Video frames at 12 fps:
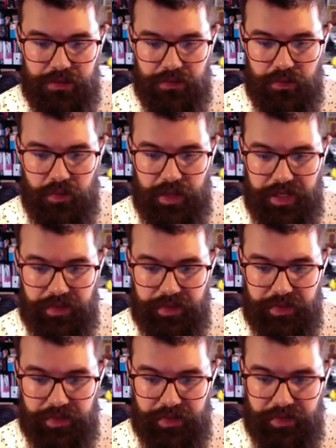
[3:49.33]

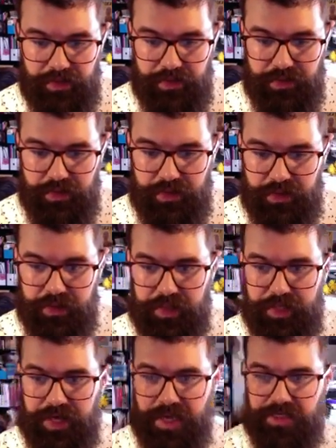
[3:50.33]
with an
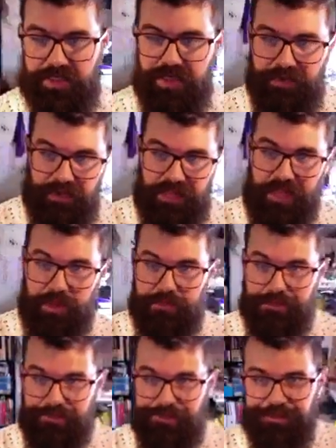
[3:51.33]
activity.
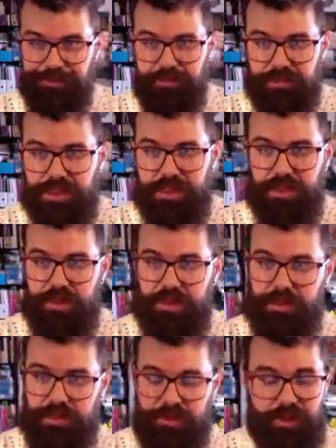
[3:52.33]

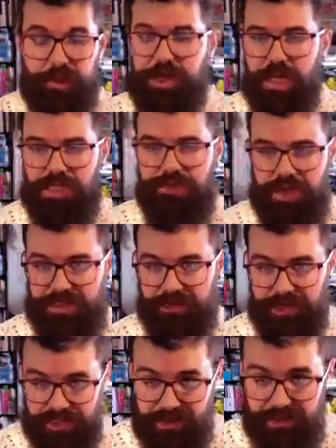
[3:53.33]
There's going to be lots of
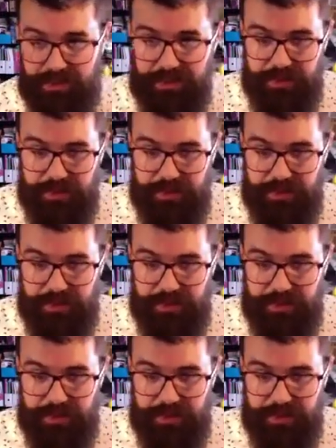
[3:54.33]
activities.